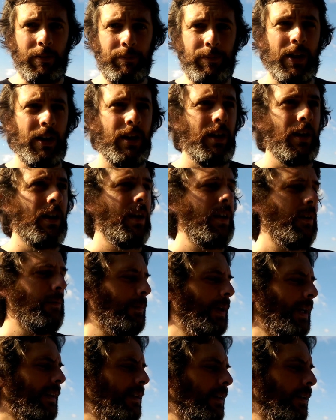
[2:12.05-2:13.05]

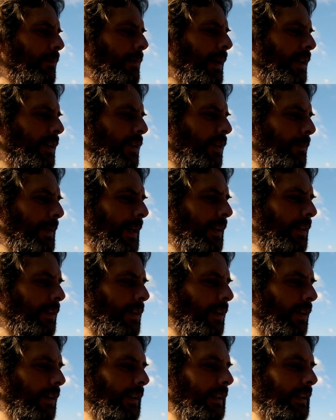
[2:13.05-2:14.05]
Micro
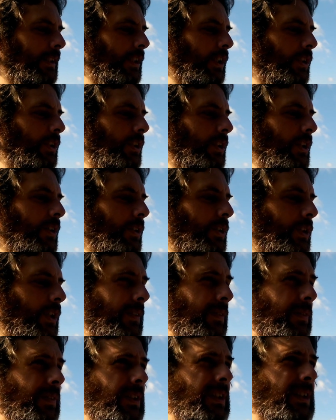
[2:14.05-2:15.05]
Melancholy's
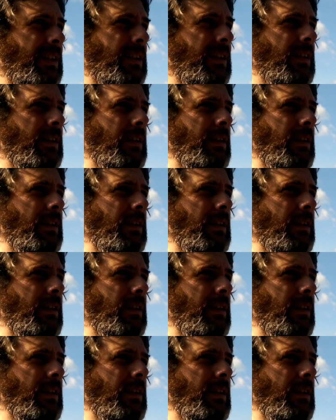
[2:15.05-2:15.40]
Snowdrifts.